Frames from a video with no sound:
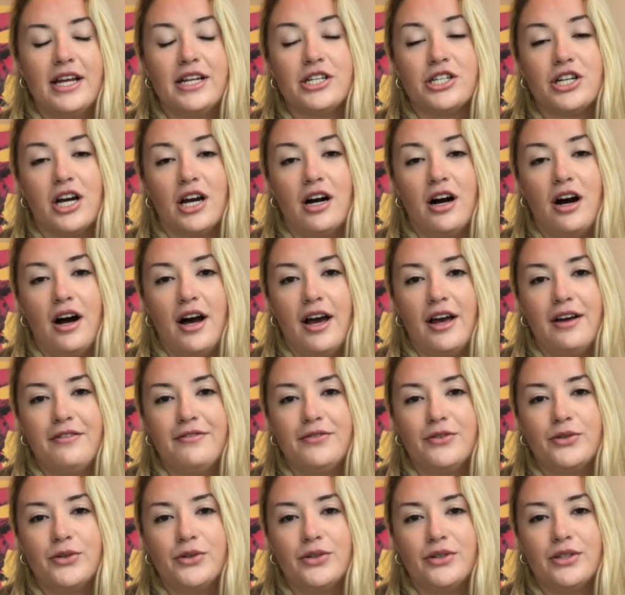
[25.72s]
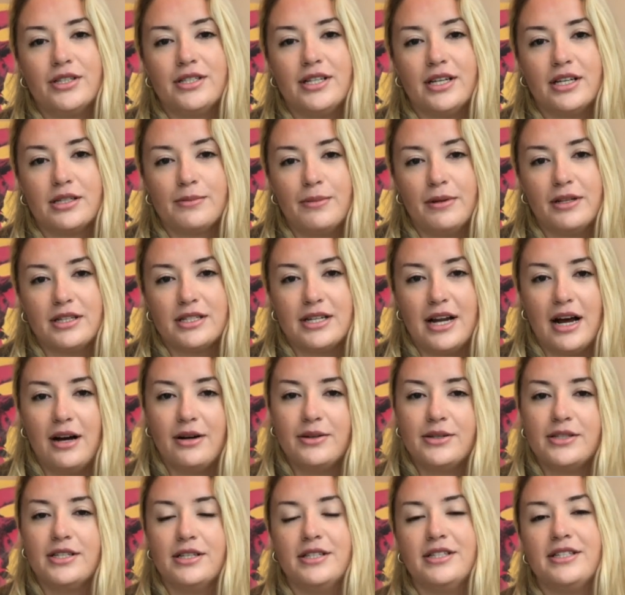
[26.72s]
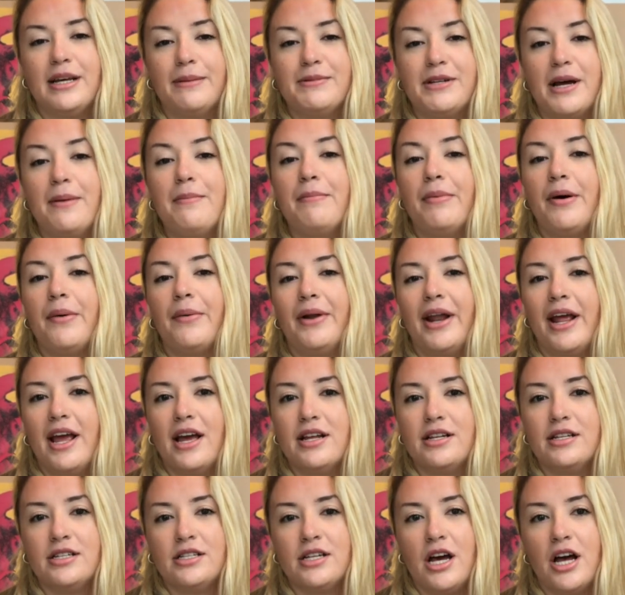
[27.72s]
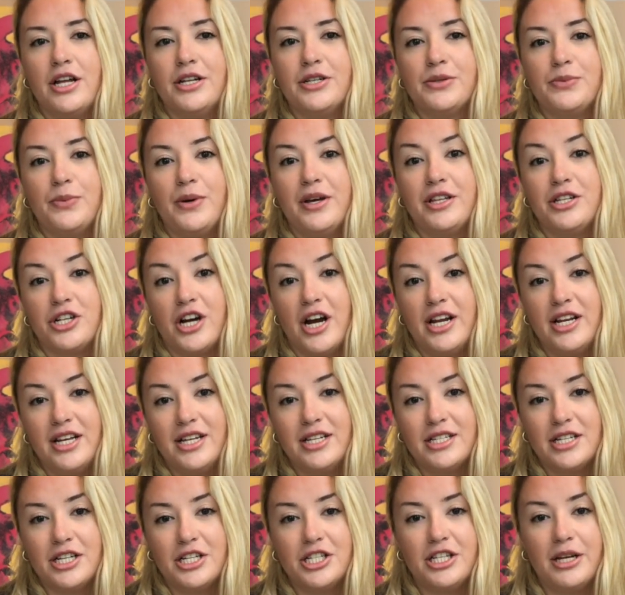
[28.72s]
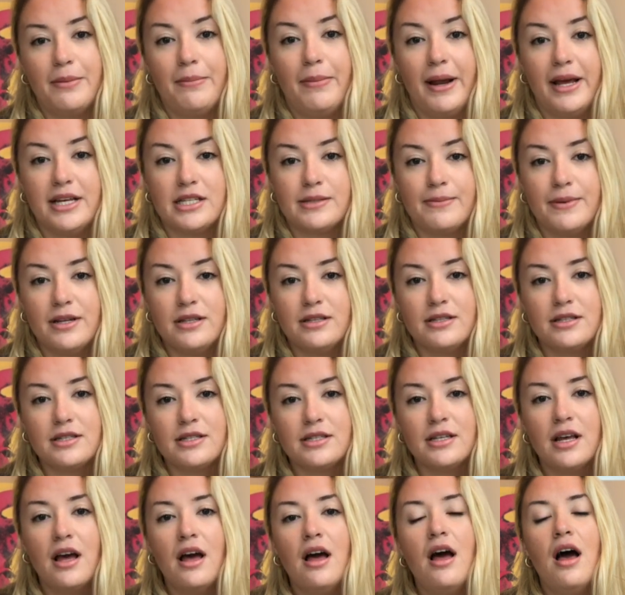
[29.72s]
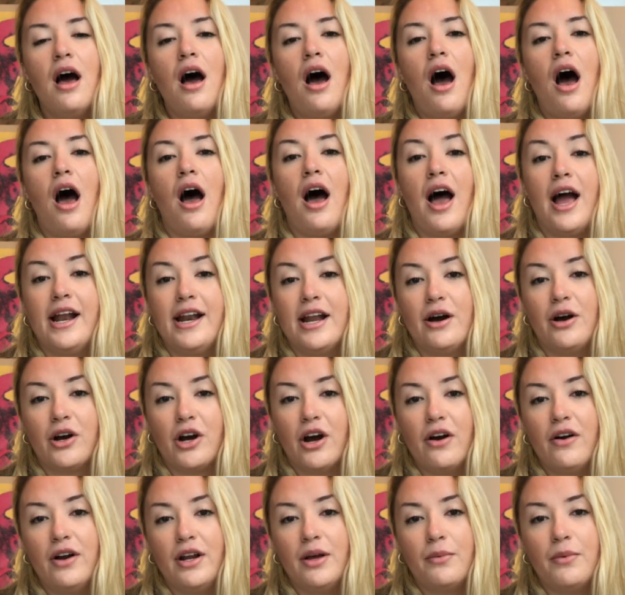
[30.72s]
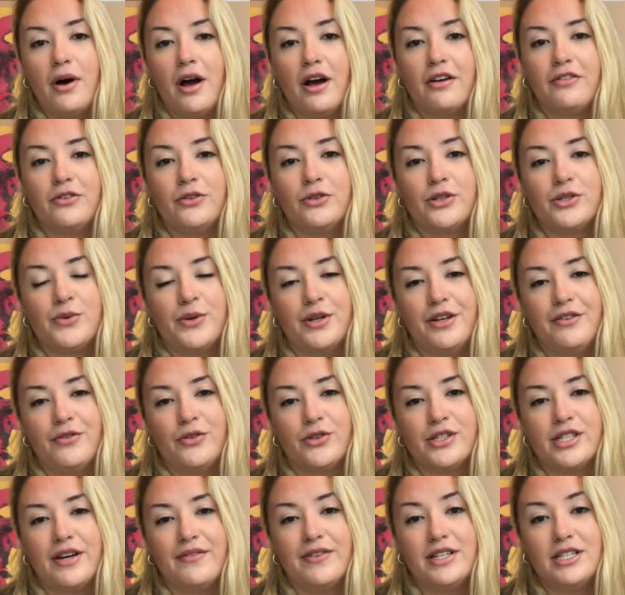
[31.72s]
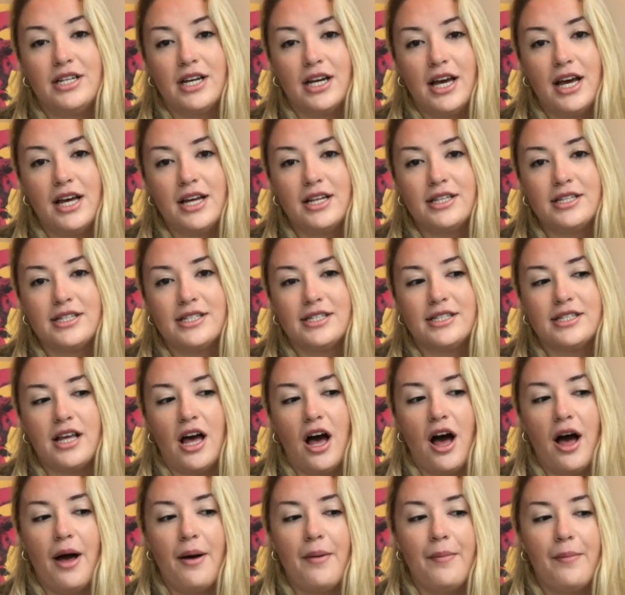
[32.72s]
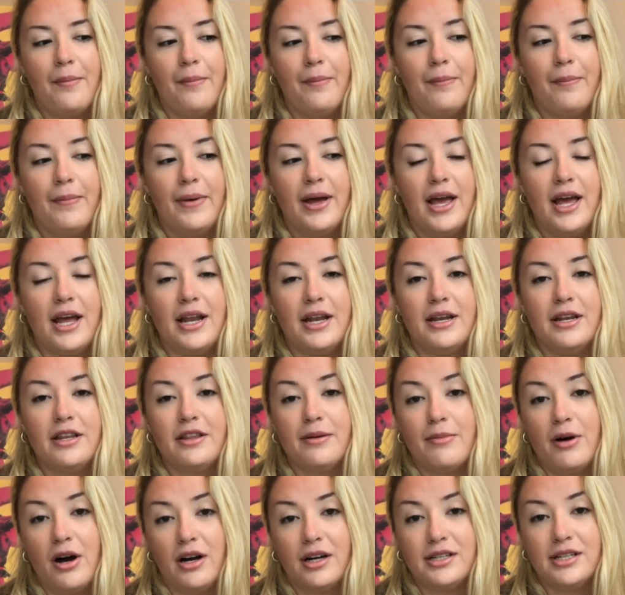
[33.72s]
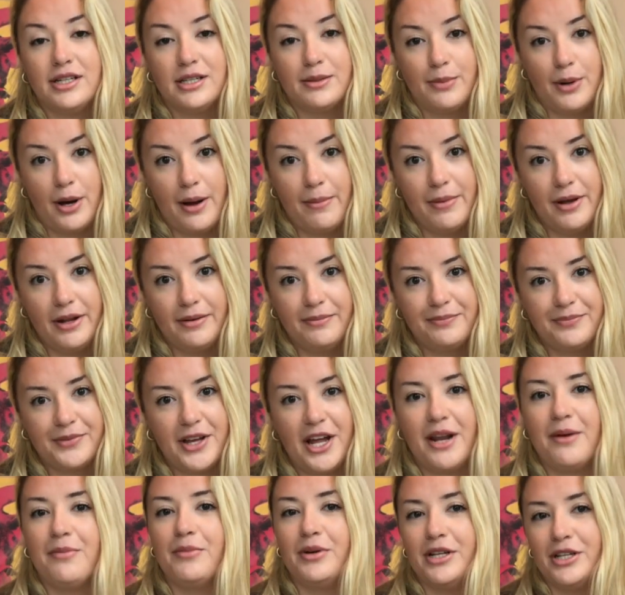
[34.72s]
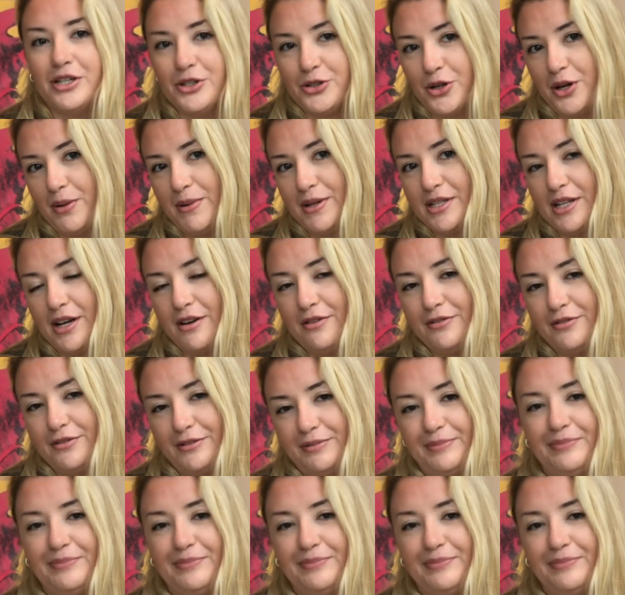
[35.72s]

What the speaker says: in Shanghai for 6 months now, since September when I interned with China Internship Placements. I now currently work for 24/7 Tickets in the marketing department, and I'm really enjoying myself.